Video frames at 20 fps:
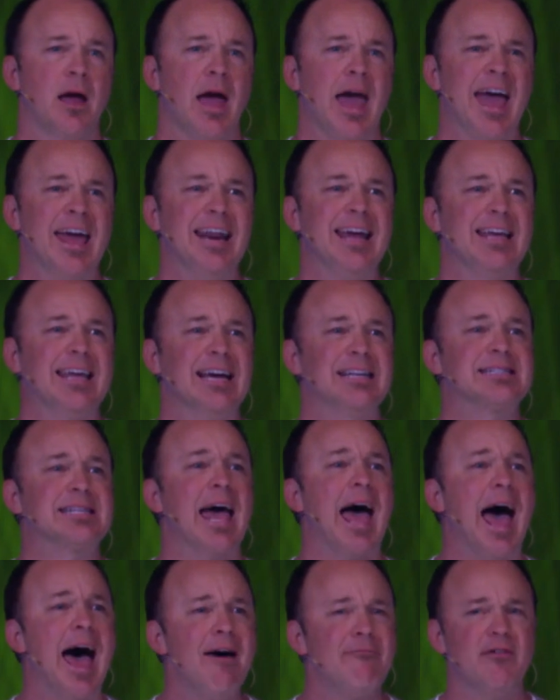And it gets
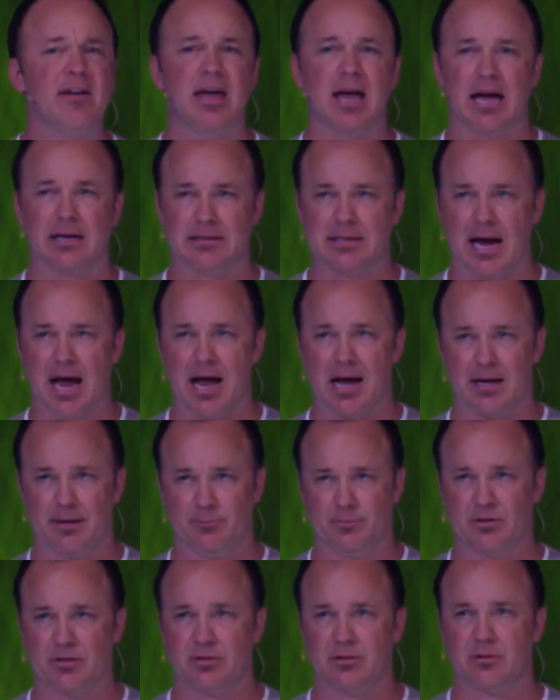heavy at
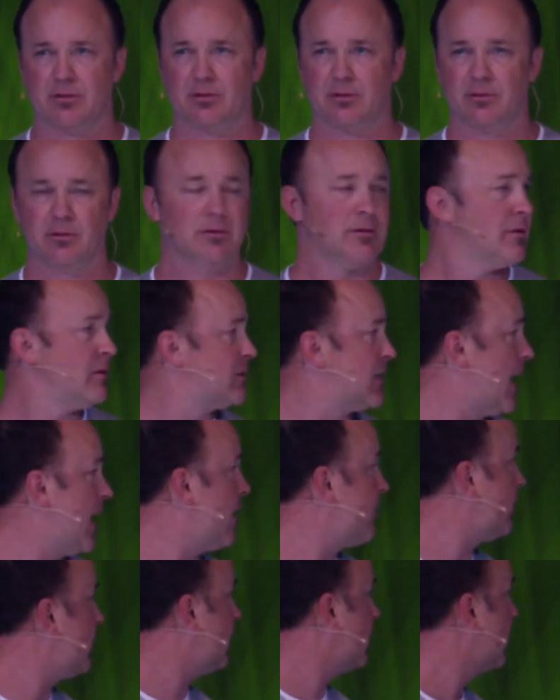times. Is it
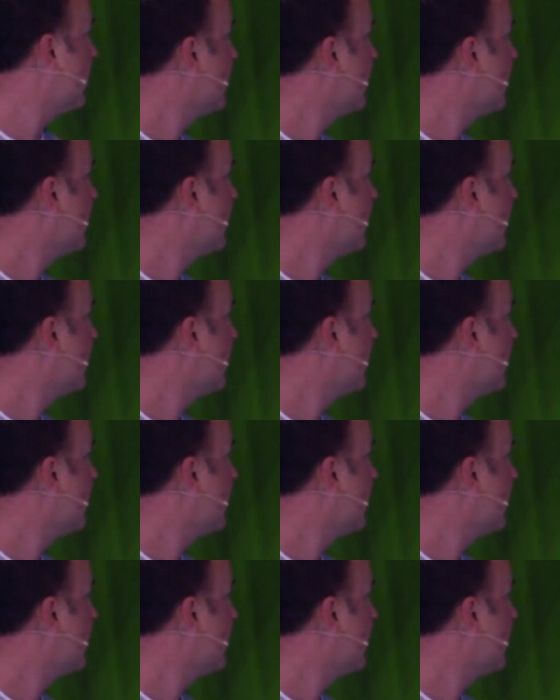heavy?